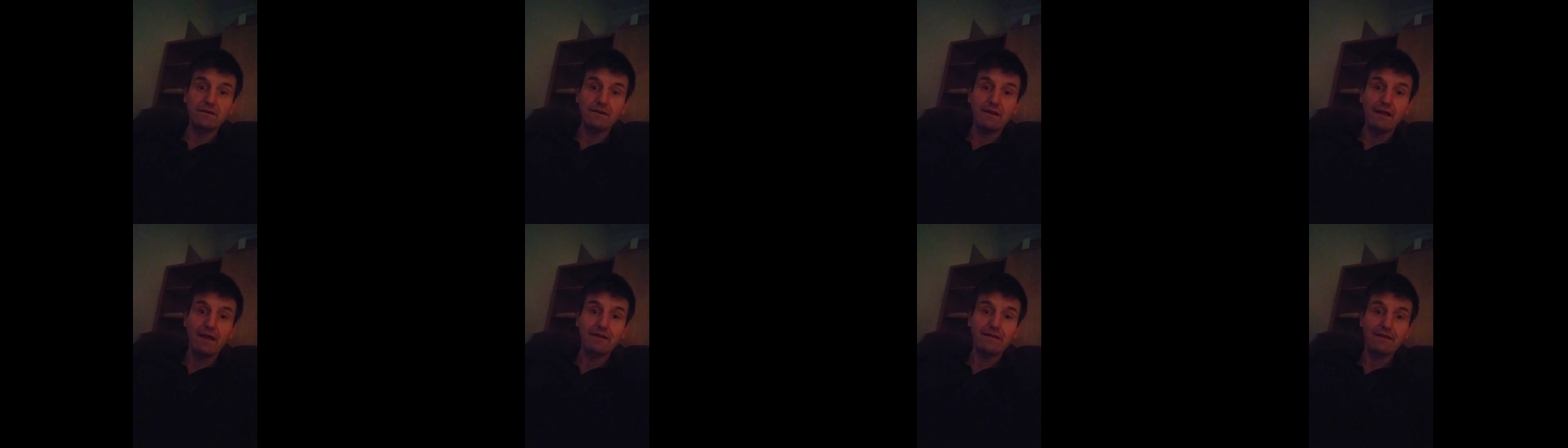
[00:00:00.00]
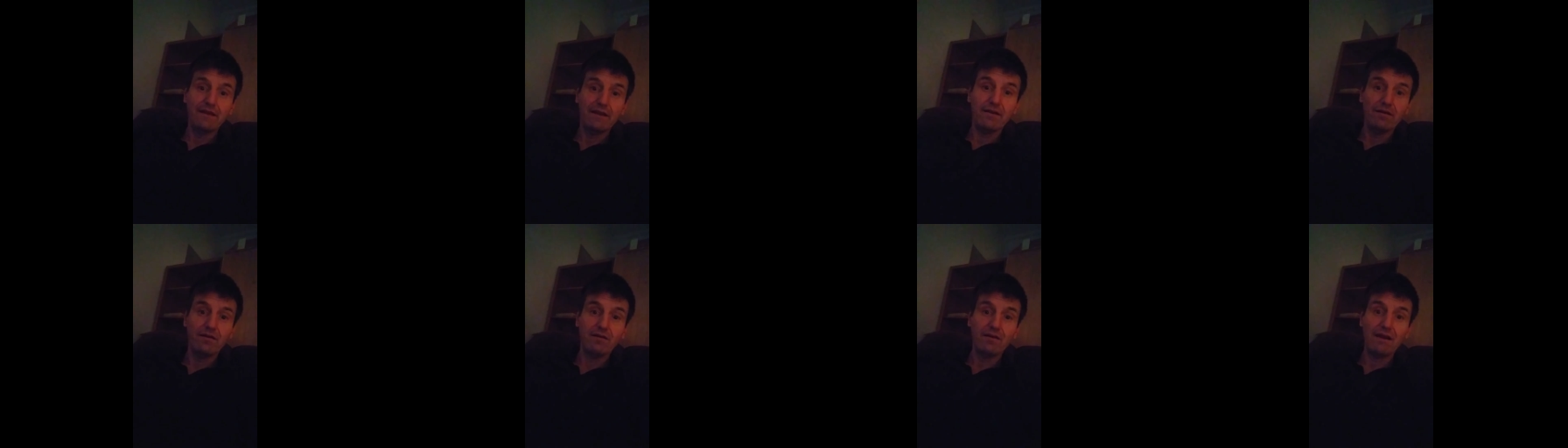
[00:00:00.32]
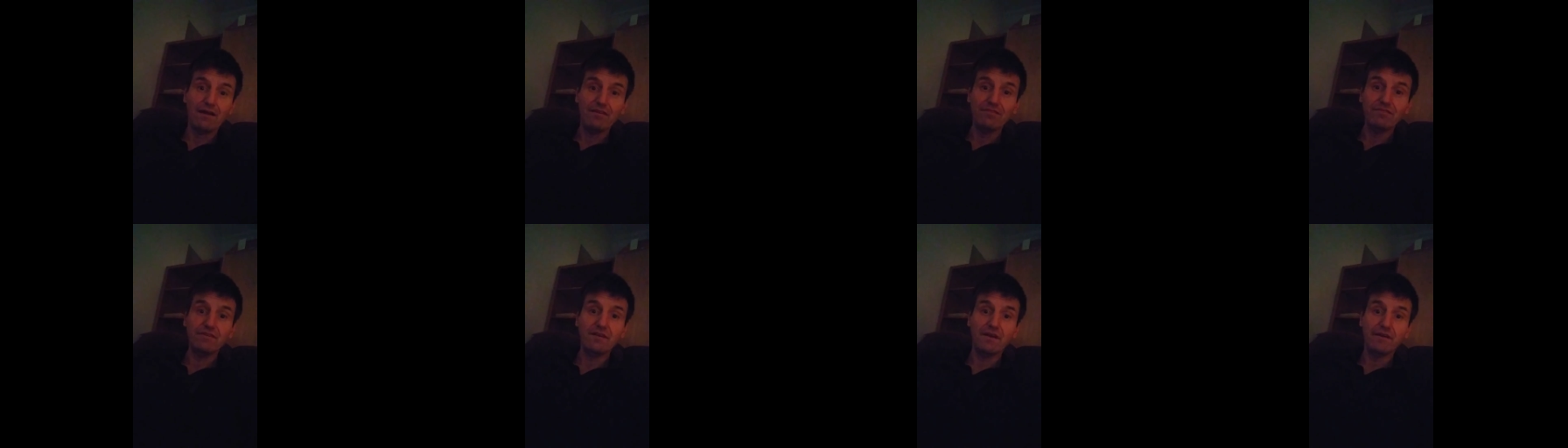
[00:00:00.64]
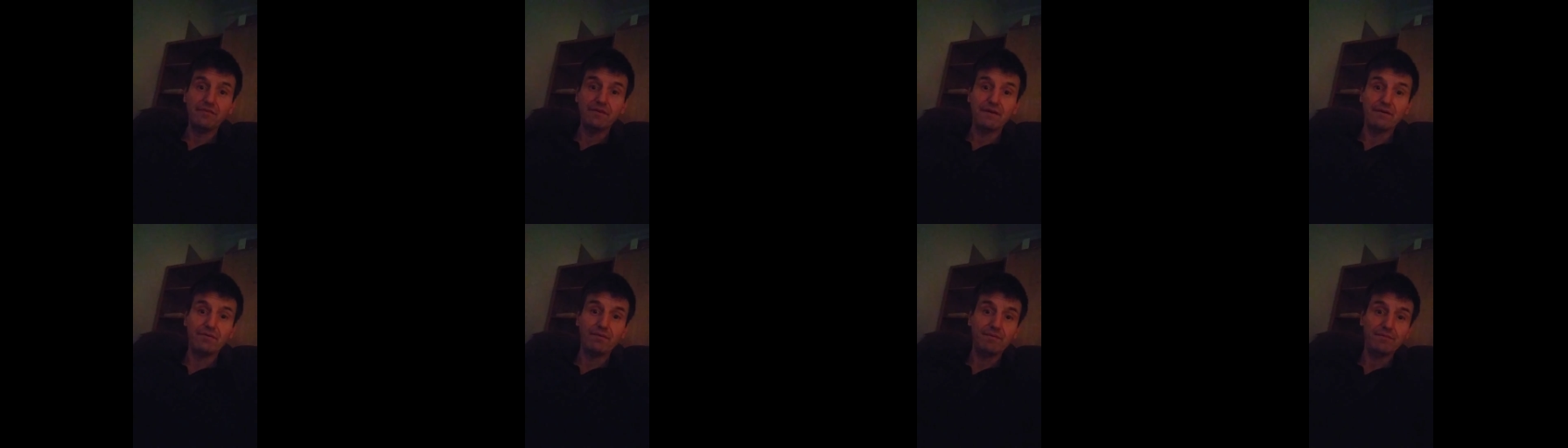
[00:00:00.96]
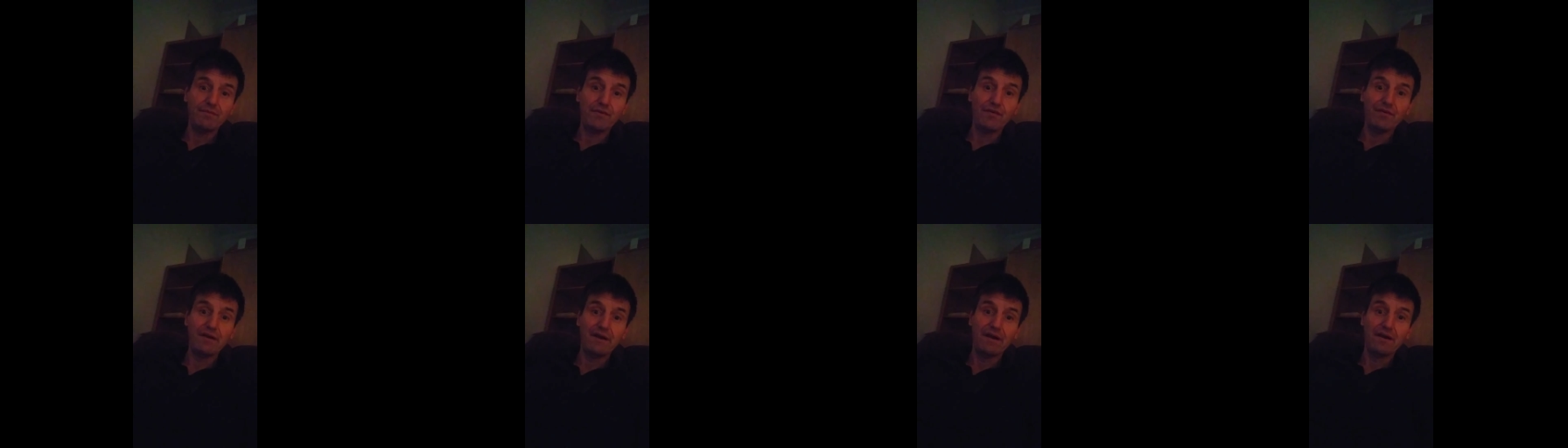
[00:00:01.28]
anti-aircraft stuff at
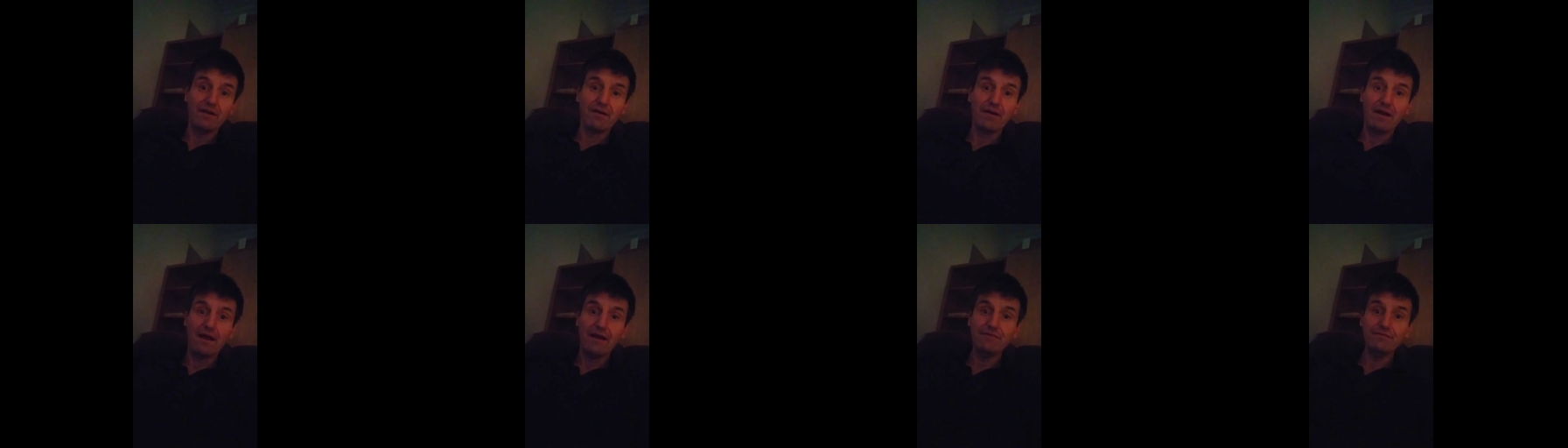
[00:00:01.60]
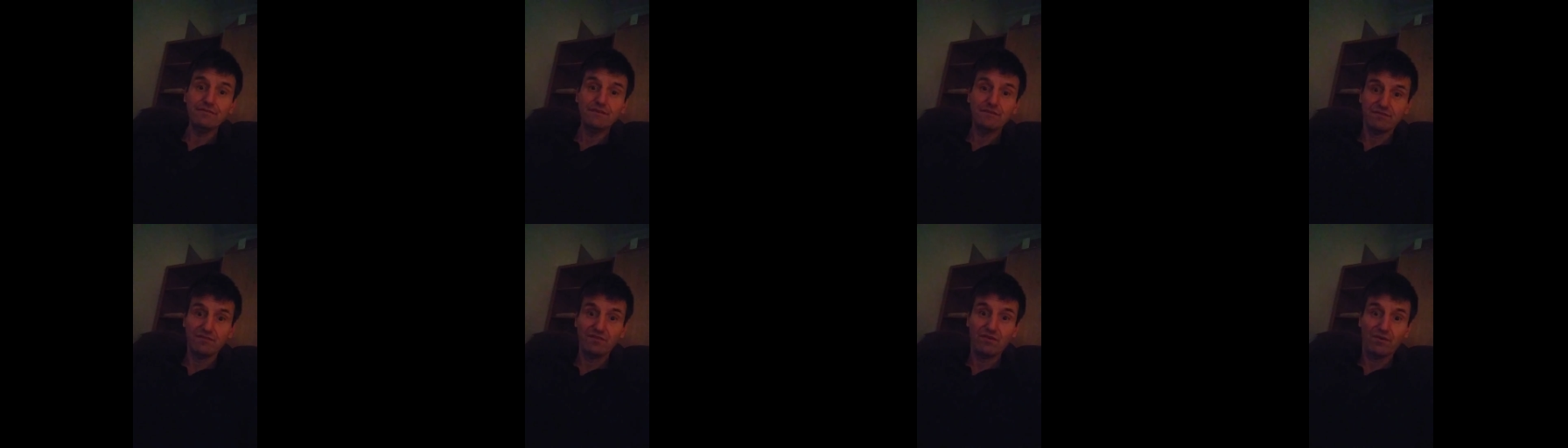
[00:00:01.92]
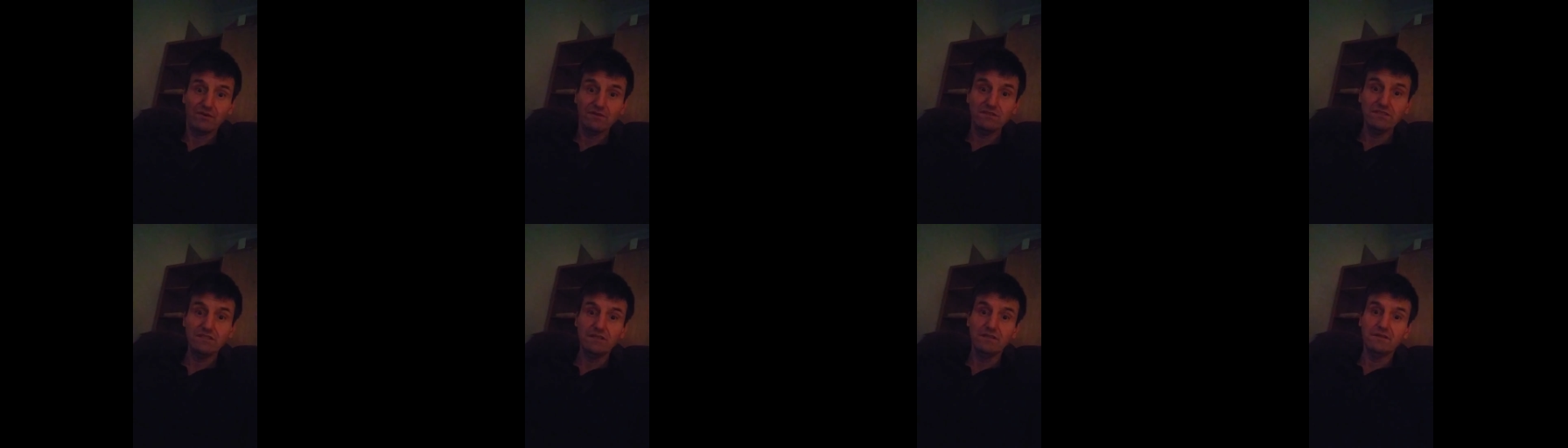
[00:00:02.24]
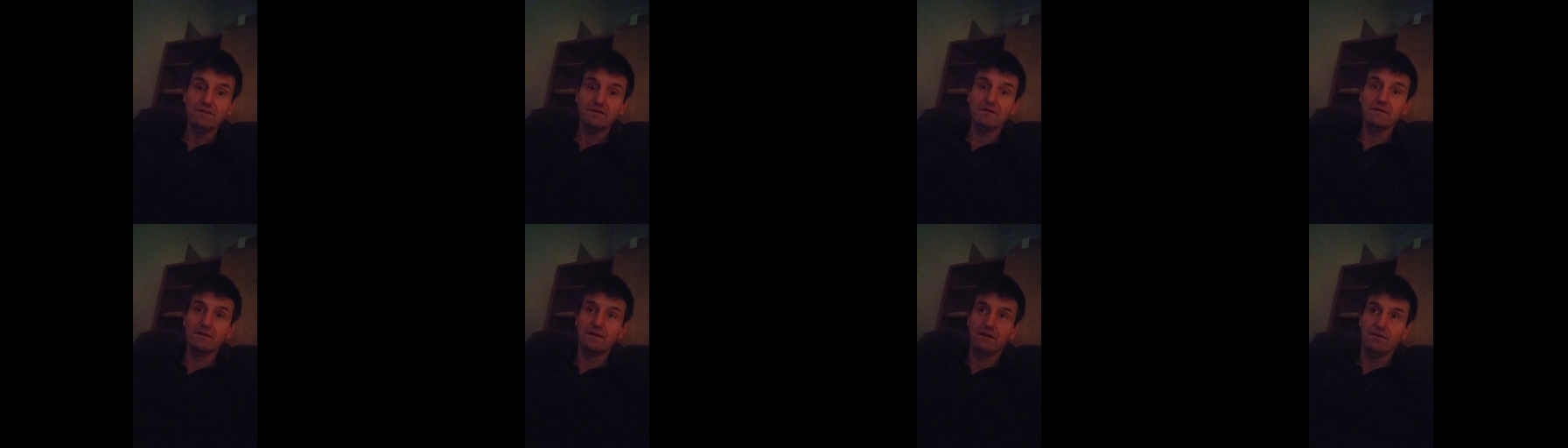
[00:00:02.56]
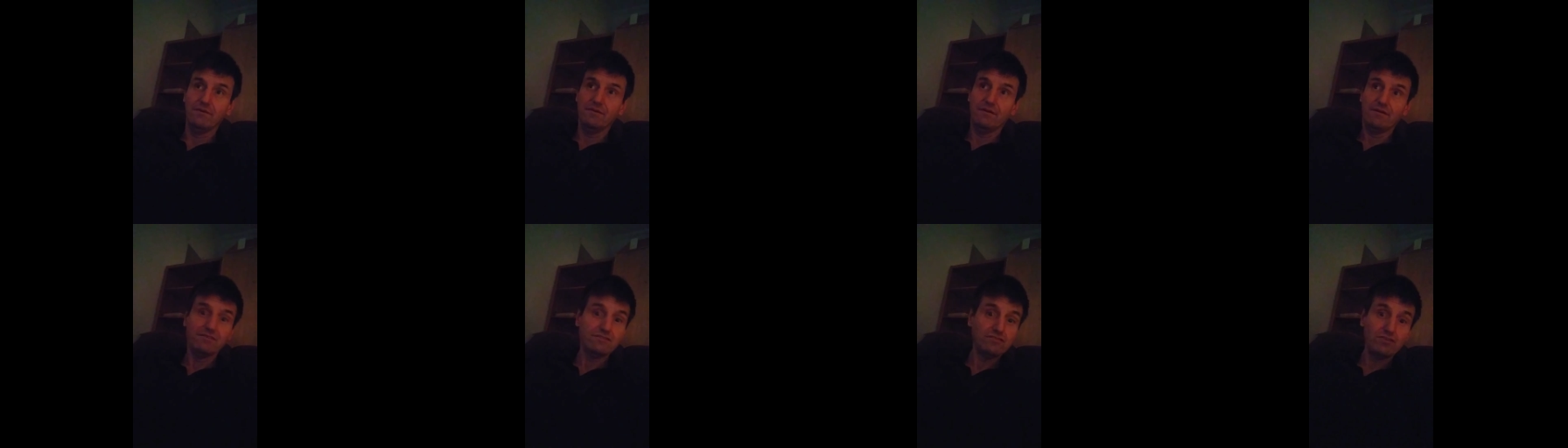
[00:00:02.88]
remote aircraft, of course. You
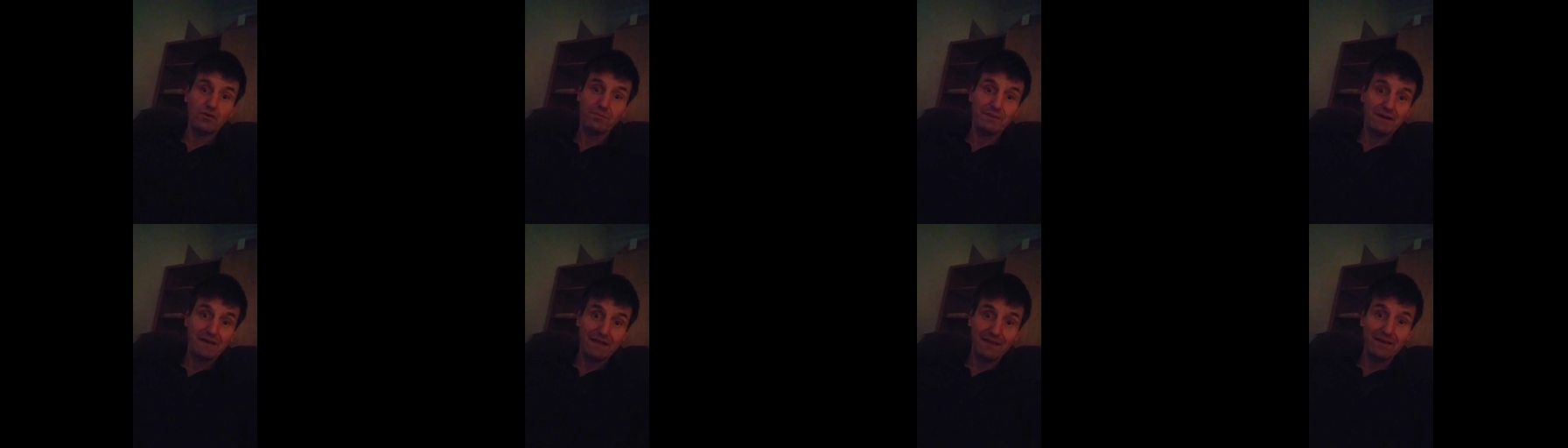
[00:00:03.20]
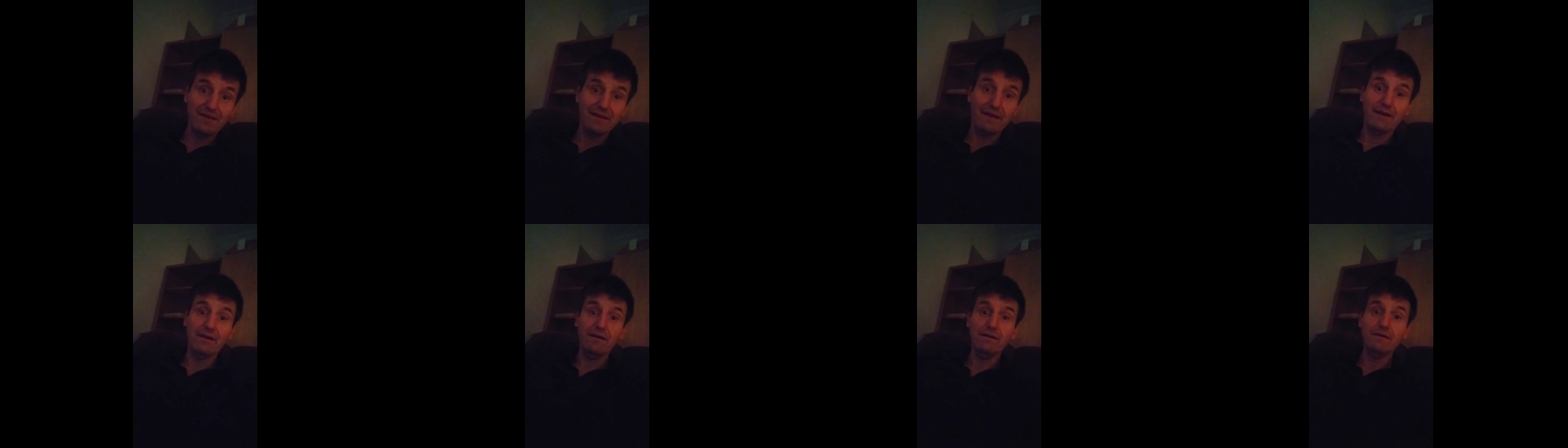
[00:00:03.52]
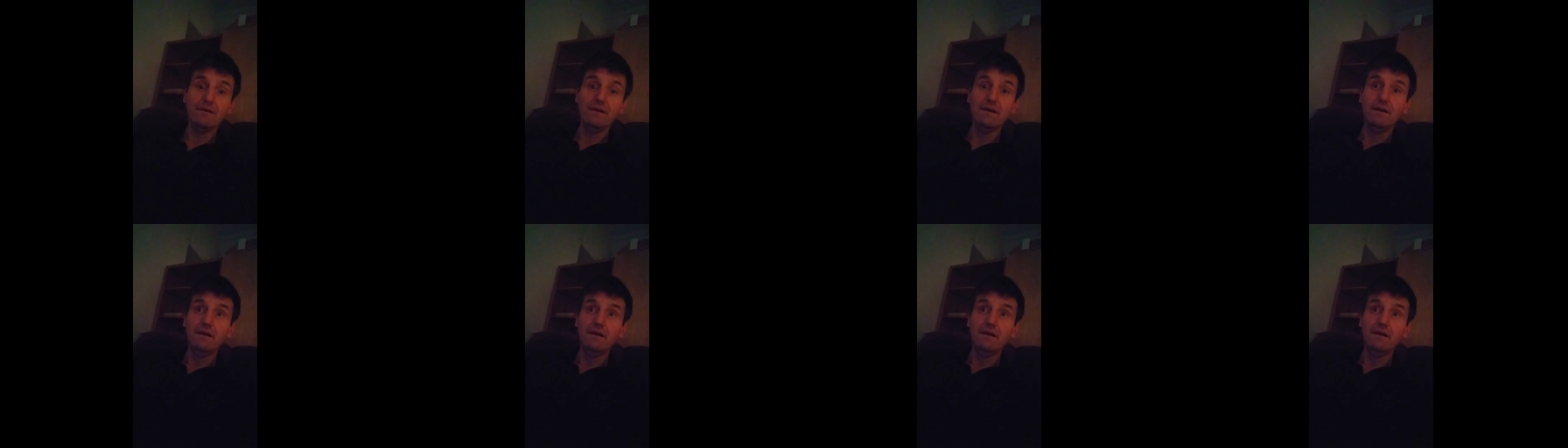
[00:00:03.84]
know, there's nobody in there.